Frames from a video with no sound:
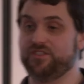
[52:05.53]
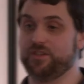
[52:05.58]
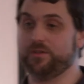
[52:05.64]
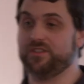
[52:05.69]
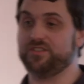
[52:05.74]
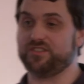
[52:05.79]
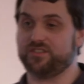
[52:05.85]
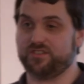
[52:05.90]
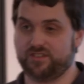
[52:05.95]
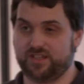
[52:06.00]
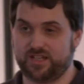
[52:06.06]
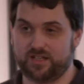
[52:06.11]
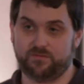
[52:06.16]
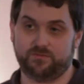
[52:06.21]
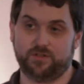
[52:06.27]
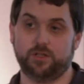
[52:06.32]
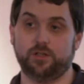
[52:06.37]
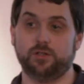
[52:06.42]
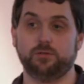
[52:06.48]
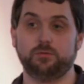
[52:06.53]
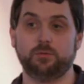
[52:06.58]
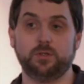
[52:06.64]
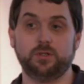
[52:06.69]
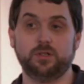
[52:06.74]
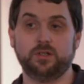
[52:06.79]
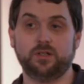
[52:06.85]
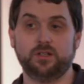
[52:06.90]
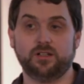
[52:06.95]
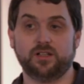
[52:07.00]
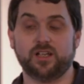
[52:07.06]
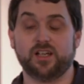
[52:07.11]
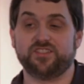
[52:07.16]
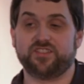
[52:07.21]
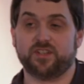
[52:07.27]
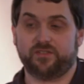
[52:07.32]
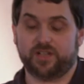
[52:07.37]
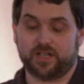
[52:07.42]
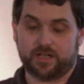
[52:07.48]
So it's to give you, like I
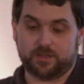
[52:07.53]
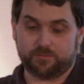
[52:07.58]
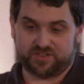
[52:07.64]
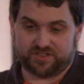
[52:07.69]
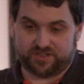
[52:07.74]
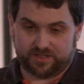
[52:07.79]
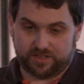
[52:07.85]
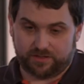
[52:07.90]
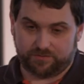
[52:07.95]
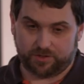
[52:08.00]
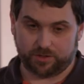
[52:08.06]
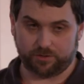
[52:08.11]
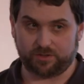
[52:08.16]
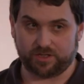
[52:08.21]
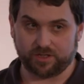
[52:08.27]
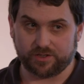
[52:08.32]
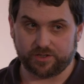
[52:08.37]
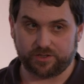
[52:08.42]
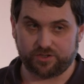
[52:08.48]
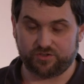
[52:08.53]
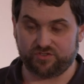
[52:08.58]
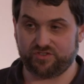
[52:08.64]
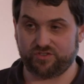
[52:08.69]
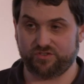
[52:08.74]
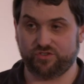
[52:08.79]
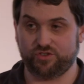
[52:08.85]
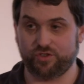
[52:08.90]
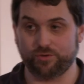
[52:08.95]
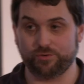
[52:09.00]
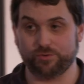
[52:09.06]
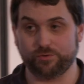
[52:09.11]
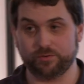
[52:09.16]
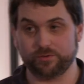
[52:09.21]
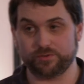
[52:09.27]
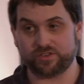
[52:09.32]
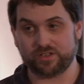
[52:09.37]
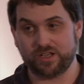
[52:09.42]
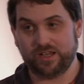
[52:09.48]
say, the aim's to give you guidance and
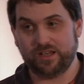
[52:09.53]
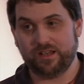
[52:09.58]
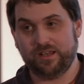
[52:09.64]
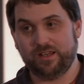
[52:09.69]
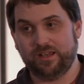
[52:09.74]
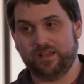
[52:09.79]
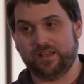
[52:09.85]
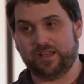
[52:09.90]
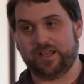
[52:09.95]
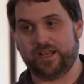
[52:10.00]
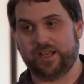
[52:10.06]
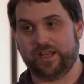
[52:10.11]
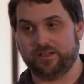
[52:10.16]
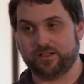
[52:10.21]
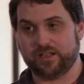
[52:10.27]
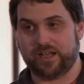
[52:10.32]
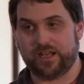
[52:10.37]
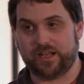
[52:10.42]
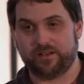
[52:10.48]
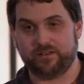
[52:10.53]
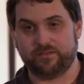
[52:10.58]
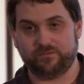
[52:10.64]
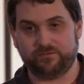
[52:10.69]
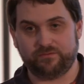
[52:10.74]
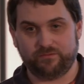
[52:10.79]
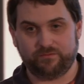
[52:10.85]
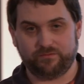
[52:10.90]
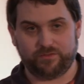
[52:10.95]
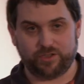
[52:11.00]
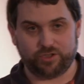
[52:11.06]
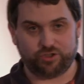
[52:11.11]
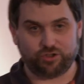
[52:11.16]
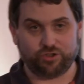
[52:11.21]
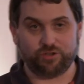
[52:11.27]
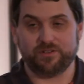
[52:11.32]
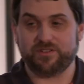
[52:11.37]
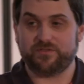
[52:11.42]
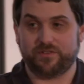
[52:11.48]
tools and the
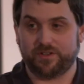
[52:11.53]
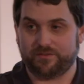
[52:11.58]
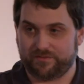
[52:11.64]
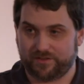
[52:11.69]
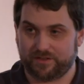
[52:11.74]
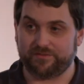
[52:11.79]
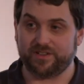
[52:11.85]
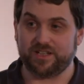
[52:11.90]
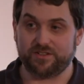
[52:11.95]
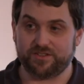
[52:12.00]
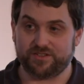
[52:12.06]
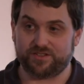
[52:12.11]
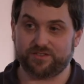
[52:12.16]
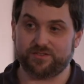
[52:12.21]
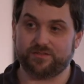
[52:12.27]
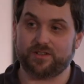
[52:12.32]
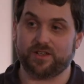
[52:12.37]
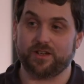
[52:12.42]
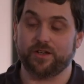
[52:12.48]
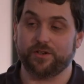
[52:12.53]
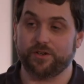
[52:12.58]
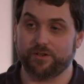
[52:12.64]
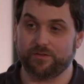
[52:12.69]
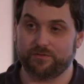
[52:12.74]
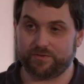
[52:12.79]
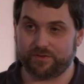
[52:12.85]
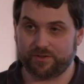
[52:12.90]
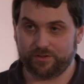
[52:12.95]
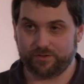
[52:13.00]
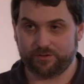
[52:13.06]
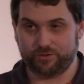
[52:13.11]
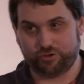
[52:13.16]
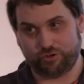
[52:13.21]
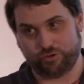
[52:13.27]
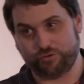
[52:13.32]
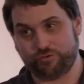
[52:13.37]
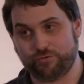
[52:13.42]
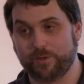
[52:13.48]
assurance that these kind of,
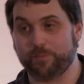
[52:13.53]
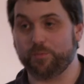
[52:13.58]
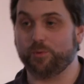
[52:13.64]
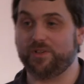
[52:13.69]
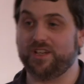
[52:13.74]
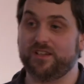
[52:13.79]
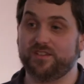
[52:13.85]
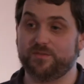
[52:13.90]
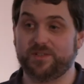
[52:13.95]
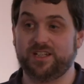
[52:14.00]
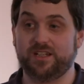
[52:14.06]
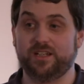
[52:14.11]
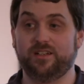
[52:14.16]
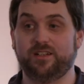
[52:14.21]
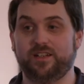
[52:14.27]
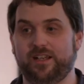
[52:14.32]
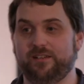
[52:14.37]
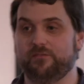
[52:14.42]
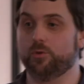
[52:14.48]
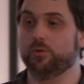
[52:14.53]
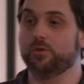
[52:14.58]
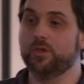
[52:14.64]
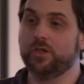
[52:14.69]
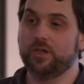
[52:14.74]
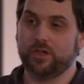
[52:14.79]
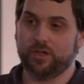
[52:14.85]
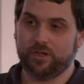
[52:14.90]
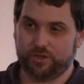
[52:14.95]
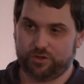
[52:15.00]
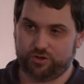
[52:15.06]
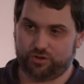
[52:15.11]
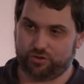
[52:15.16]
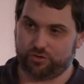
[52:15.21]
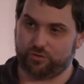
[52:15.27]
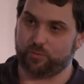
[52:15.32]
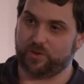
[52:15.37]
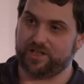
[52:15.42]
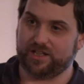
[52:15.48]
should triple DES be in there, or
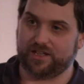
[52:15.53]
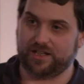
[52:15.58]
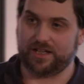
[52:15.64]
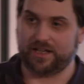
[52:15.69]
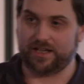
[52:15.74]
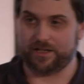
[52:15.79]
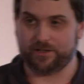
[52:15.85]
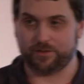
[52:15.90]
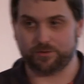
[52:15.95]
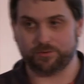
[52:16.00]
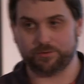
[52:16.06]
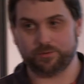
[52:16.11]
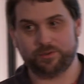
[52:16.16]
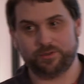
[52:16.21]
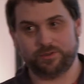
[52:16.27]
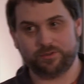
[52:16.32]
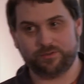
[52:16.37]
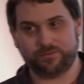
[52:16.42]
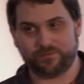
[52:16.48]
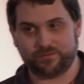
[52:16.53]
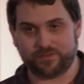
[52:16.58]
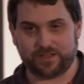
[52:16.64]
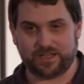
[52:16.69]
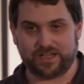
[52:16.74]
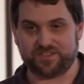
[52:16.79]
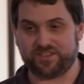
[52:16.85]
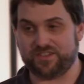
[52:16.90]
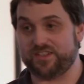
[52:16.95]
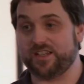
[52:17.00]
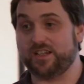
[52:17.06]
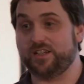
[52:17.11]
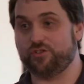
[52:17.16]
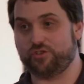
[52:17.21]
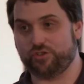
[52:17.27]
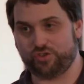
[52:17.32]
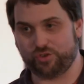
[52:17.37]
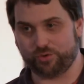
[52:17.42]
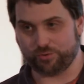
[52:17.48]
should we allow
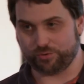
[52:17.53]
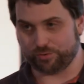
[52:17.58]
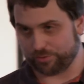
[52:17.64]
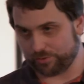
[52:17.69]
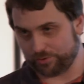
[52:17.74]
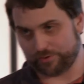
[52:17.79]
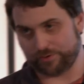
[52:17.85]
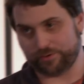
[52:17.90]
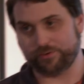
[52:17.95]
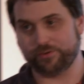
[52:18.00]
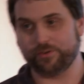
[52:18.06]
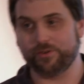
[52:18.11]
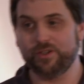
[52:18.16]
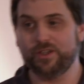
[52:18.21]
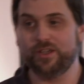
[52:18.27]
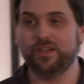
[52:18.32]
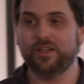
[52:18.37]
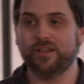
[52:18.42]
SSH at all,